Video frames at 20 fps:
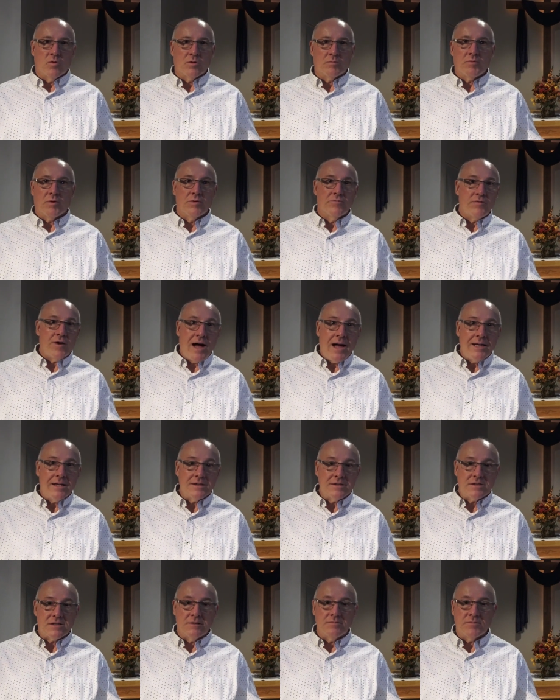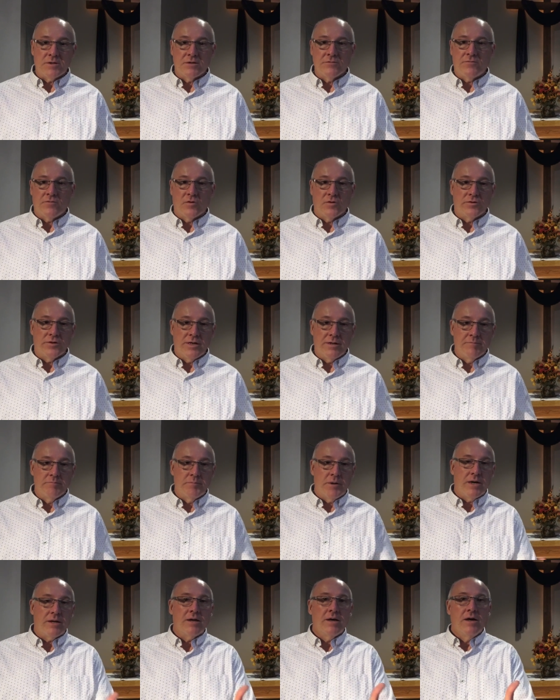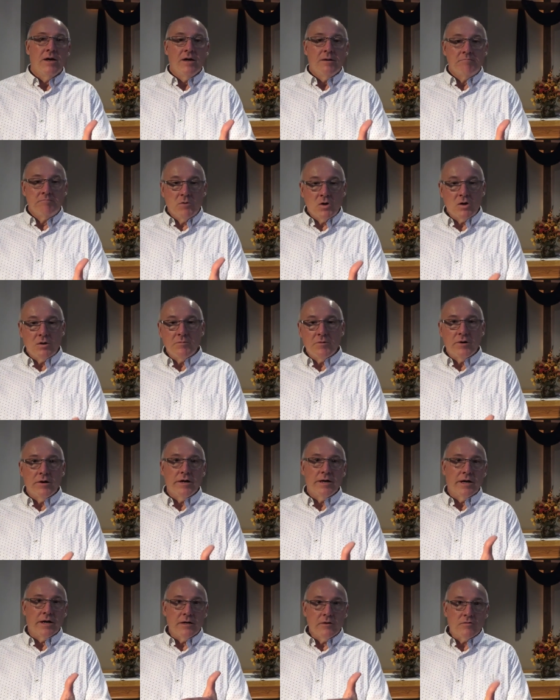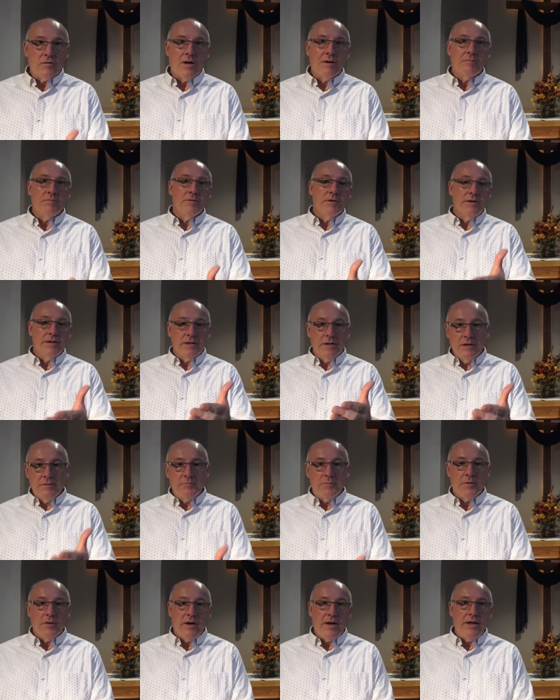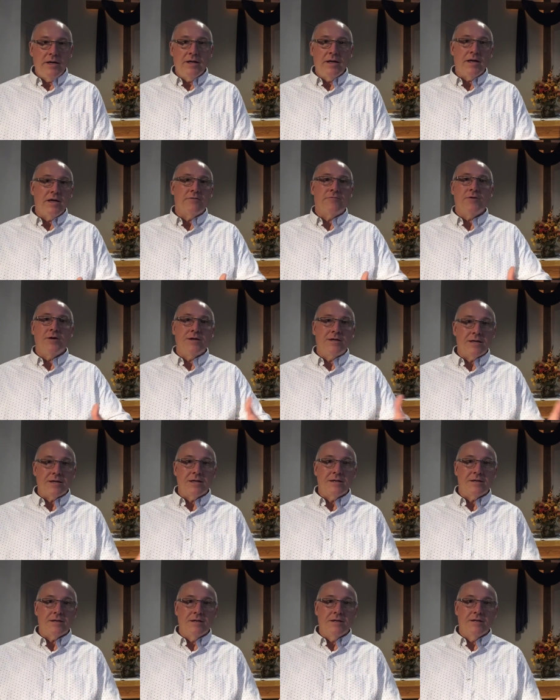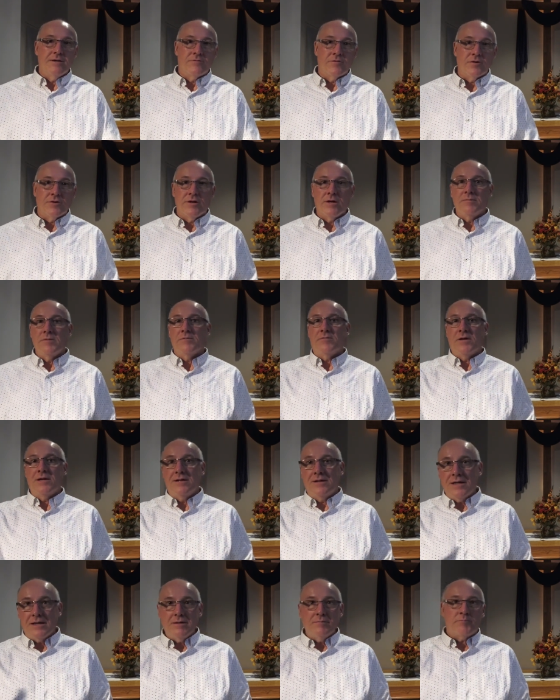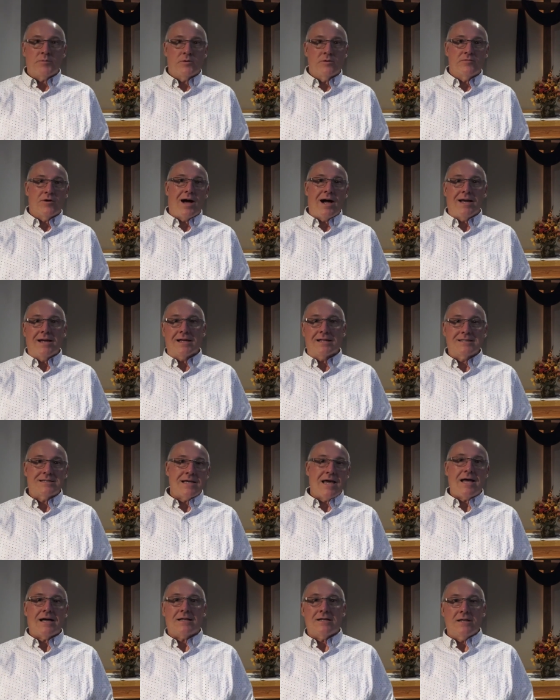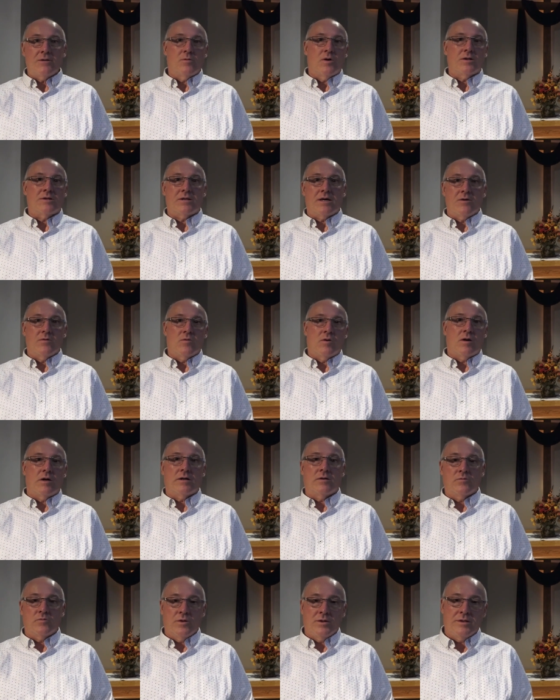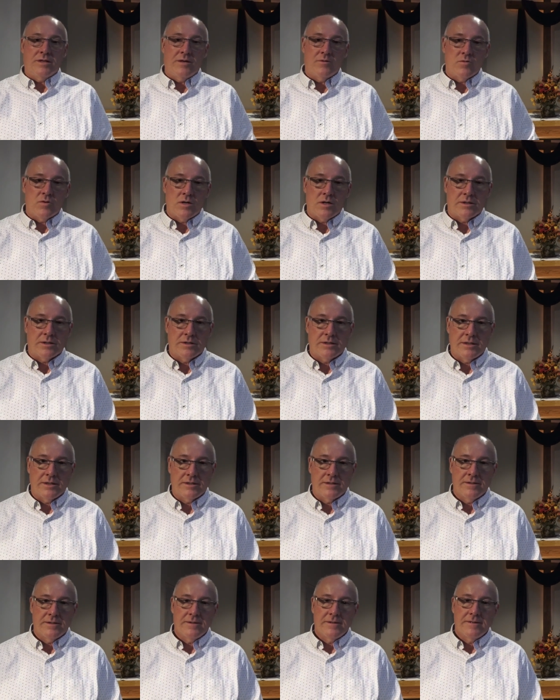or provided something for them, but murmuring and grumbling and complaining if He didn't deliver them, if He didn't provide exactly what they wanted when they wanted it.